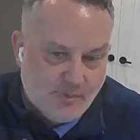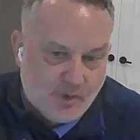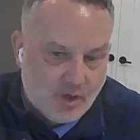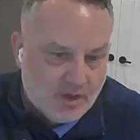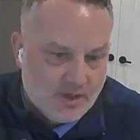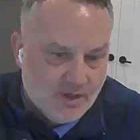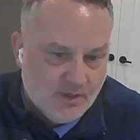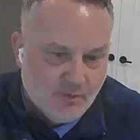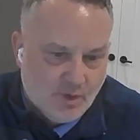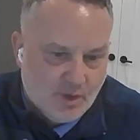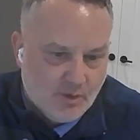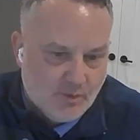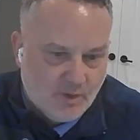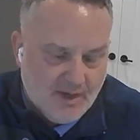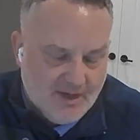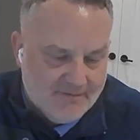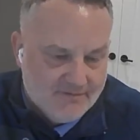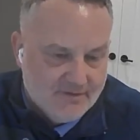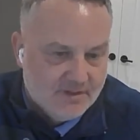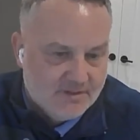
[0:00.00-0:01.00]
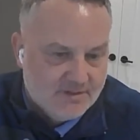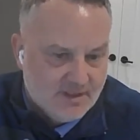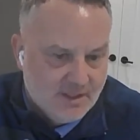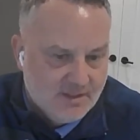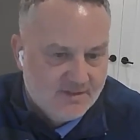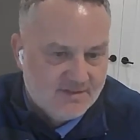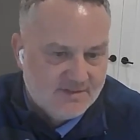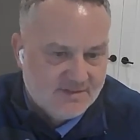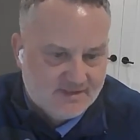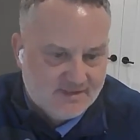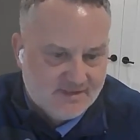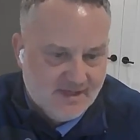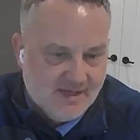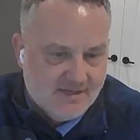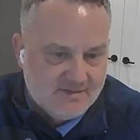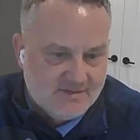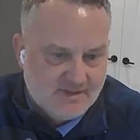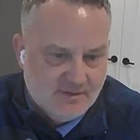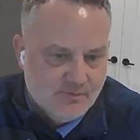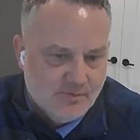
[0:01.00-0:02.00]
market where we're having a ton of
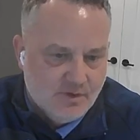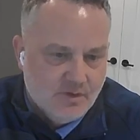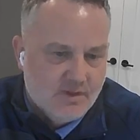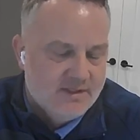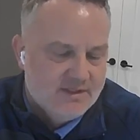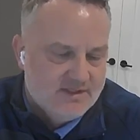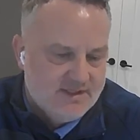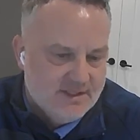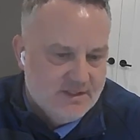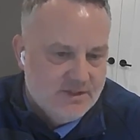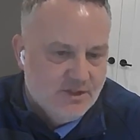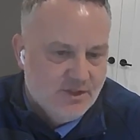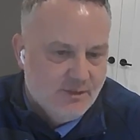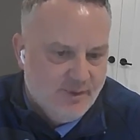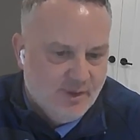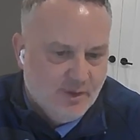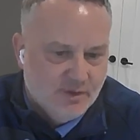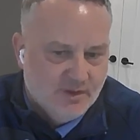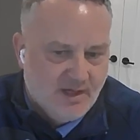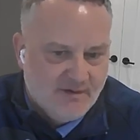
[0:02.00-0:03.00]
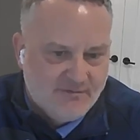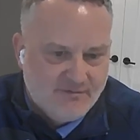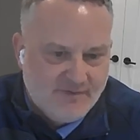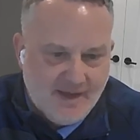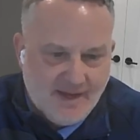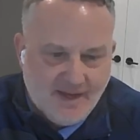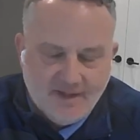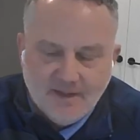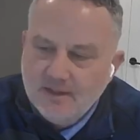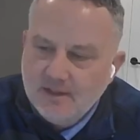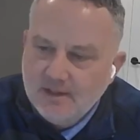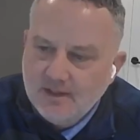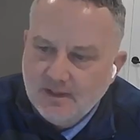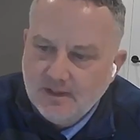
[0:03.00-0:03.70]
success, and we'll continue to build off that.